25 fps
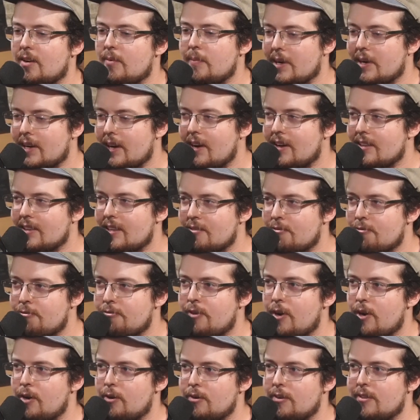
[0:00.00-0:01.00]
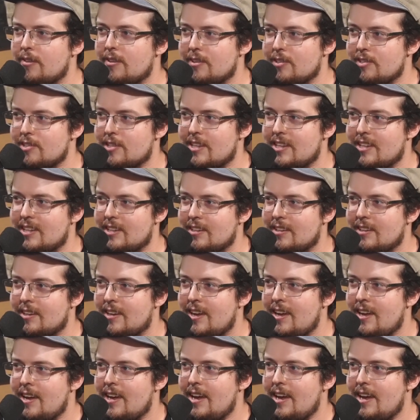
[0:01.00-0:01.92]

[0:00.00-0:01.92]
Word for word: oh my God, they phoned this in